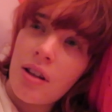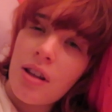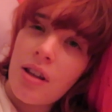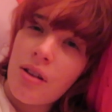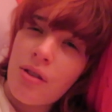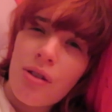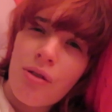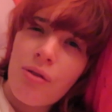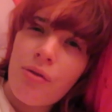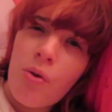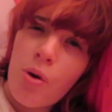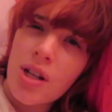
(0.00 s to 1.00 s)
Yeah,
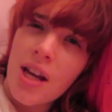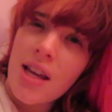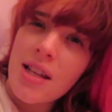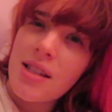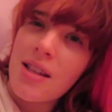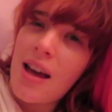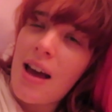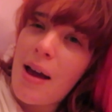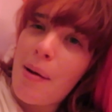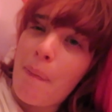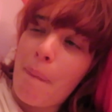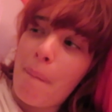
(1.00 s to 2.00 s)
4 days.
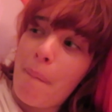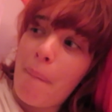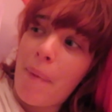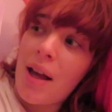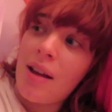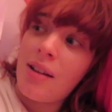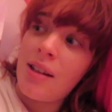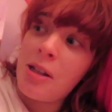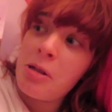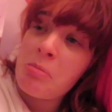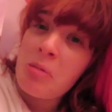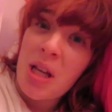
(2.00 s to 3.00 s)
I'm
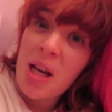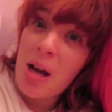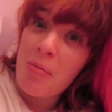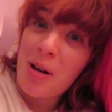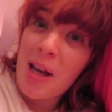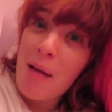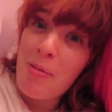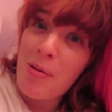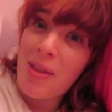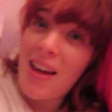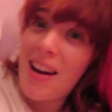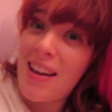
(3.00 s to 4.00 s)
pretty happy
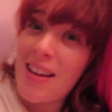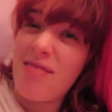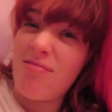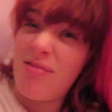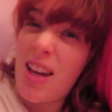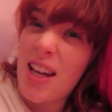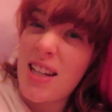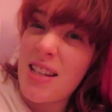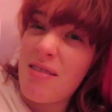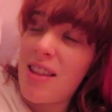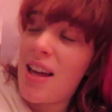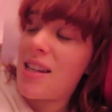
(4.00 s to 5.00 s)
with that. I can
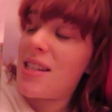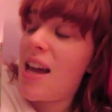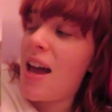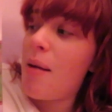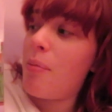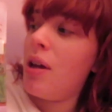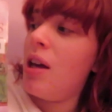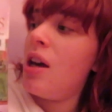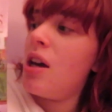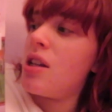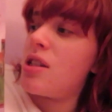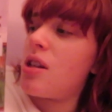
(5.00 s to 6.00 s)
deal with that.
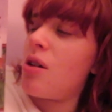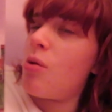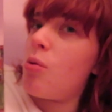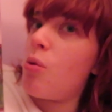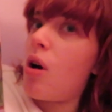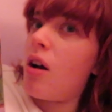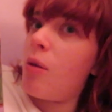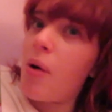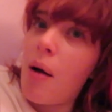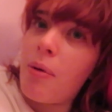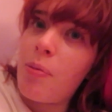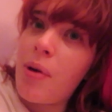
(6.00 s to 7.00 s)
So I'll
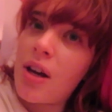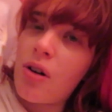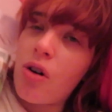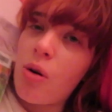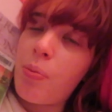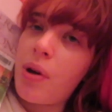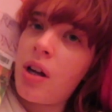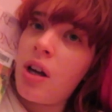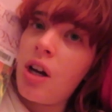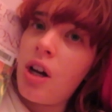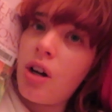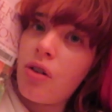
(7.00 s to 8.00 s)
probably pick up
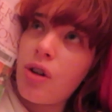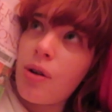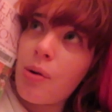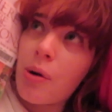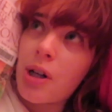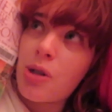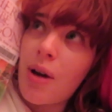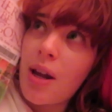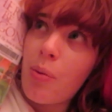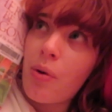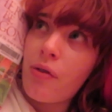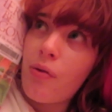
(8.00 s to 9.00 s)
New York
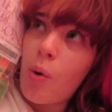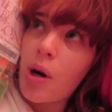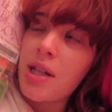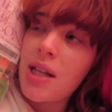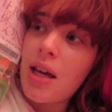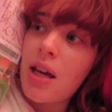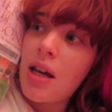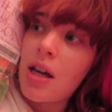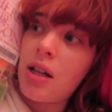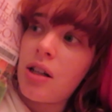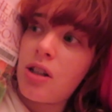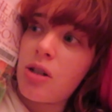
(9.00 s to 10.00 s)
2140
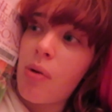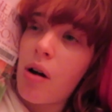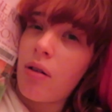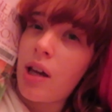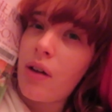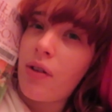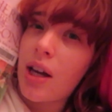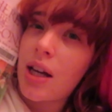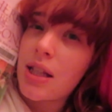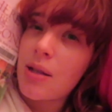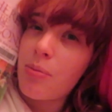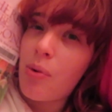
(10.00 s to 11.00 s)
tomorrow evening
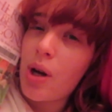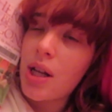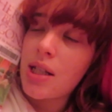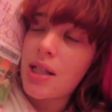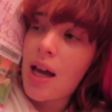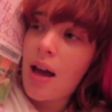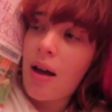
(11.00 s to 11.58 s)
at some point.